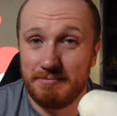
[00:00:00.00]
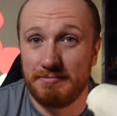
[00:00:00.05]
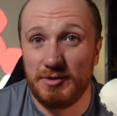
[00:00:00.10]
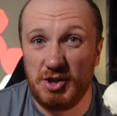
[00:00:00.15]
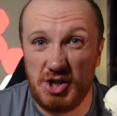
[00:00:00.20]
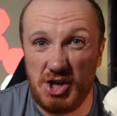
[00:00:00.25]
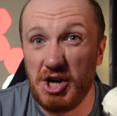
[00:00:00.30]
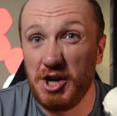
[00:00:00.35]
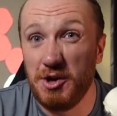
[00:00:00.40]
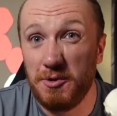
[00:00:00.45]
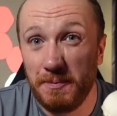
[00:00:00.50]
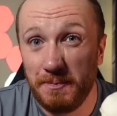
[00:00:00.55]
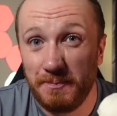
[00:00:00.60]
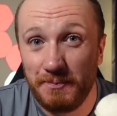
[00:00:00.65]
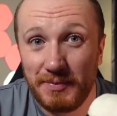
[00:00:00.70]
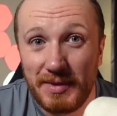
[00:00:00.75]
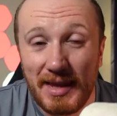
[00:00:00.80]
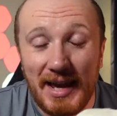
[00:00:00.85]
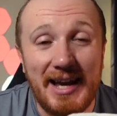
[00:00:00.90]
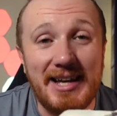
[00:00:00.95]
shoe
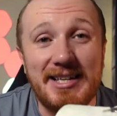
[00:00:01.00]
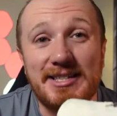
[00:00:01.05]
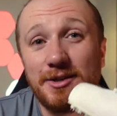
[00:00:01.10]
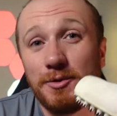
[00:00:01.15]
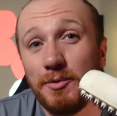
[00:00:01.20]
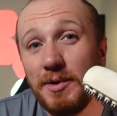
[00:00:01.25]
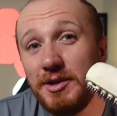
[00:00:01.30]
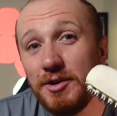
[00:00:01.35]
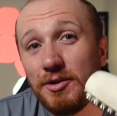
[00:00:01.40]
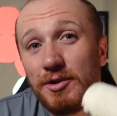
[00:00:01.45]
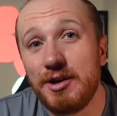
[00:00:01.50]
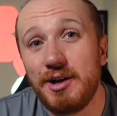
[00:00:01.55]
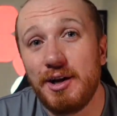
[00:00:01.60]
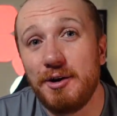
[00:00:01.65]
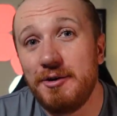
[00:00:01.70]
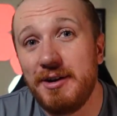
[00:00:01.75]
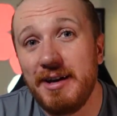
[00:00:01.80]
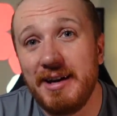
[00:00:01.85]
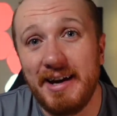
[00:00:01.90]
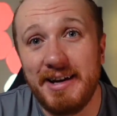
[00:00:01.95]
is that when you're
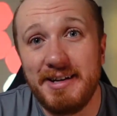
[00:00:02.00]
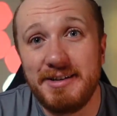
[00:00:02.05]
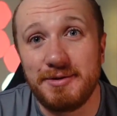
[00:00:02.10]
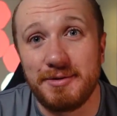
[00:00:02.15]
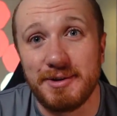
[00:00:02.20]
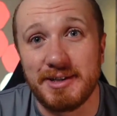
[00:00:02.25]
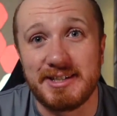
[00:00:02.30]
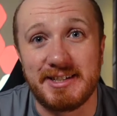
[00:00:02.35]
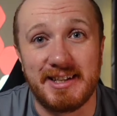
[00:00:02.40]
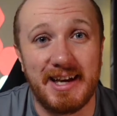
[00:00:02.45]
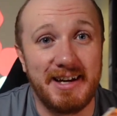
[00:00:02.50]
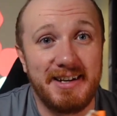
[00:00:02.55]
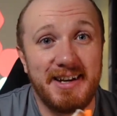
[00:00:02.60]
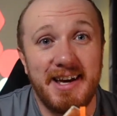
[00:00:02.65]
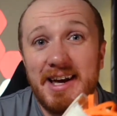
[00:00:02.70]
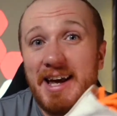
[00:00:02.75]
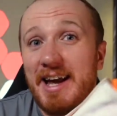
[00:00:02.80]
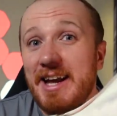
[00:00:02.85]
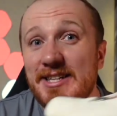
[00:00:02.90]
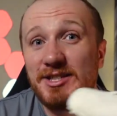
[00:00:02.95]
loading into a
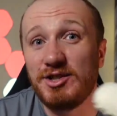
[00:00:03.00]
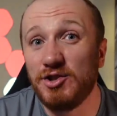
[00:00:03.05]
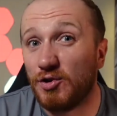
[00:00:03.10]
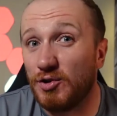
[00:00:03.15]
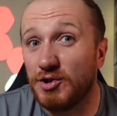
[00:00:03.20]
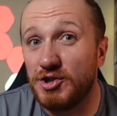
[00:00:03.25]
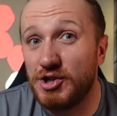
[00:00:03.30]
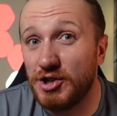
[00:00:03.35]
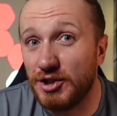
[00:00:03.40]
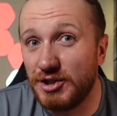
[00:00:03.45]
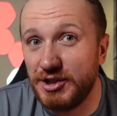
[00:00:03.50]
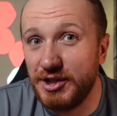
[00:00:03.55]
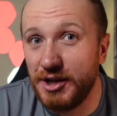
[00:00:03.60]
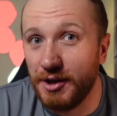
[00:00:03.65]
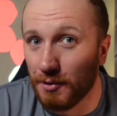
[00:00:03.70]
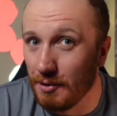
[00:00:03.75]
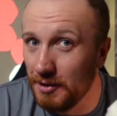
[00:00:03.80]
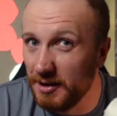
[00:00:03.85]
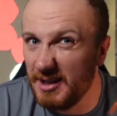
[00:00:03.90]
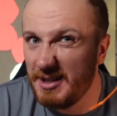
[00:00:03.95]
sled, it's not just
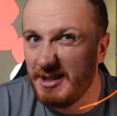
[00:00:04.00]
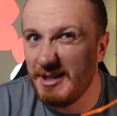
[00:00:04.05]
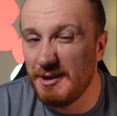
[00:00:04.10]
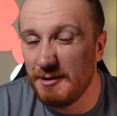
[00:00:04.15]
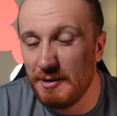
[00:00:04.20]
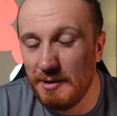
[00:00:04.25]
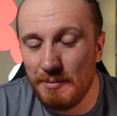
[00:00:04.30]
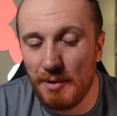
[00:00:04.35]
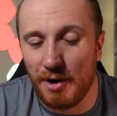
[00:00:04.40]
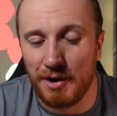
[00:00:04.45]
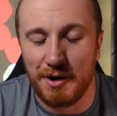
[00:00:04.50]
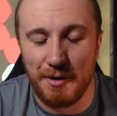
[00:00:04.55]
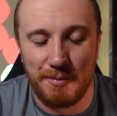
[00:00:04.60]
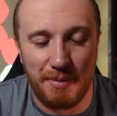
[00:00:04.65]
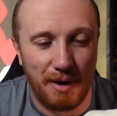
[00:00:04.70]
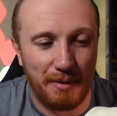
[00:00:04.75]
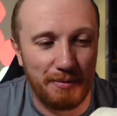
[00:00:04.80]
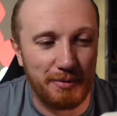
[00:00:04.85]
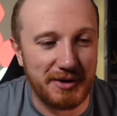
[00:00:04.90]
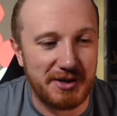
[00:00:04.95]
you. Unless you're doing
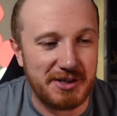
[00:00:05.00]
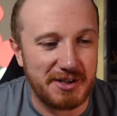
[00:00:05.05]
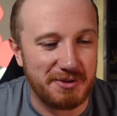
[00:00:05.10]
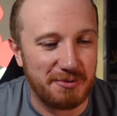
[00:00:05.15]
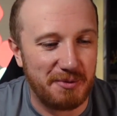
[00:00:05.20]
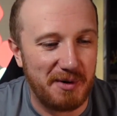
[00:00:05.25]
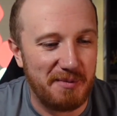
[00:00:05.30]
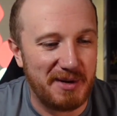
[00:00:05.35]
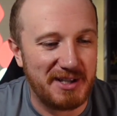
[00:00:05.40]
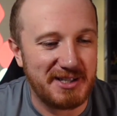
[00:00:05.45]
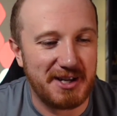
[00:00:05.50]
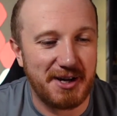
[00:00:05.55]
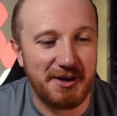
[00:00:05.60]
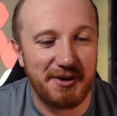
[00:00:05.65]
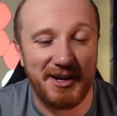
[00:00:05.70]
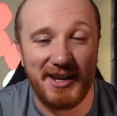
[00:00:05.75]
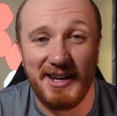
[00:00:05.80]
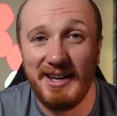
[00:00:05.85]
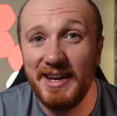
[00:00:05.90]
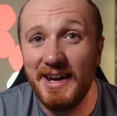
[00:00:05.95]
monobob, which is women's
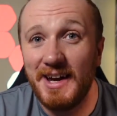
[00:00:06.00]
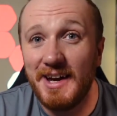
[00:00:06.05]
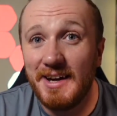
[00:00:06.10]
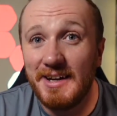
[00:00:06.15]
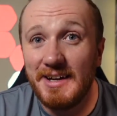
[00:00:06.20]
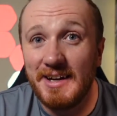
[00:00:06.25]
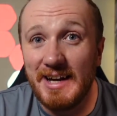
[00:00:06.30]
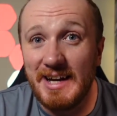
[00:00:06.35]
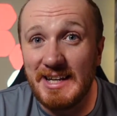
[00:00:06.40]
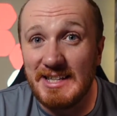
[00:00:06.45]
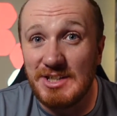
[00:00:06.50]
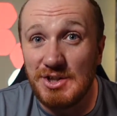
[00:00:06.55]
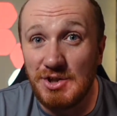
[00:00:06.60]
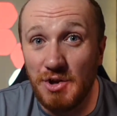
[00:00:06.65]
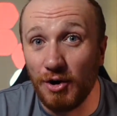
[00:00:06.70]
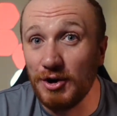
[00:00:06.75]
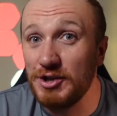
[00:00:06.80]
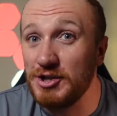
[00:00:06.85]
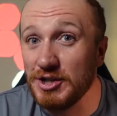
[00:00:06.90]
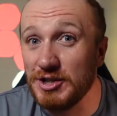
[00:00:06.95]
only, it's
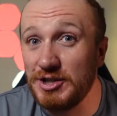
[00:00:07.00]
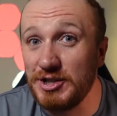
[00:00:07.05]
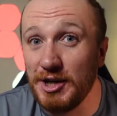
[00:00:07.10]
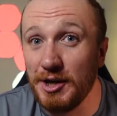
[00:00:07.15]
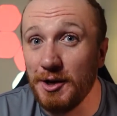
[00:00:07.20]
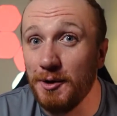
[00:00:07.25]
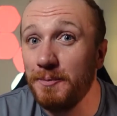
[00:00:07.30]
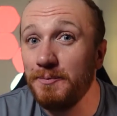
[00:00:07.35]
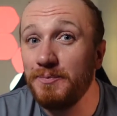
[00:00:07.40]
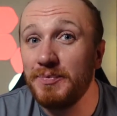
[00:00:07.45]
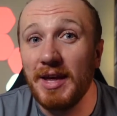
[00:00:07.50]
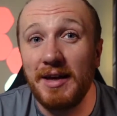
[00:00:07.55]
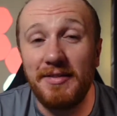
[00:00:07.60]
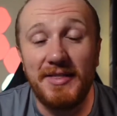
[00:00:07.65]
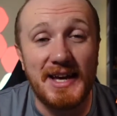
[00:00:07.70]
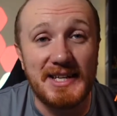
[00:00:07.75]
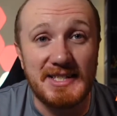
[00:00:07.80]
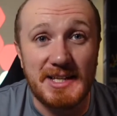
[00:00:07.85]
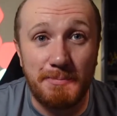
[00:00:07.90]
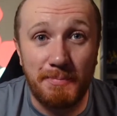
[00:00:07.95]
not just you.
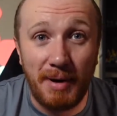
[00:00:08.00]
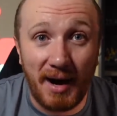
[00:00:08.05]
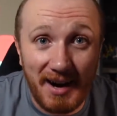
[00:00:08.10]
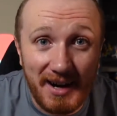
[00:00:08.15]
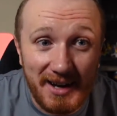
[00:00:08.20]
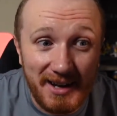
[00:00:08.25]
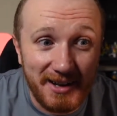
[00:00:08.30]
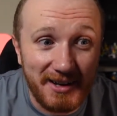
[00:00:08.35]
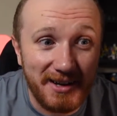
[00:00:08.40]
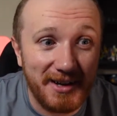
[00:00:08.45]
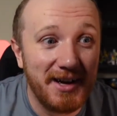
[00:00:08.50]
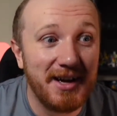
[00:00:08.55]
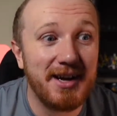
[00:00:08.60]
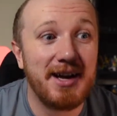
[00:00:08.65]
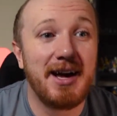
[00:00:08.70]
There's a pilot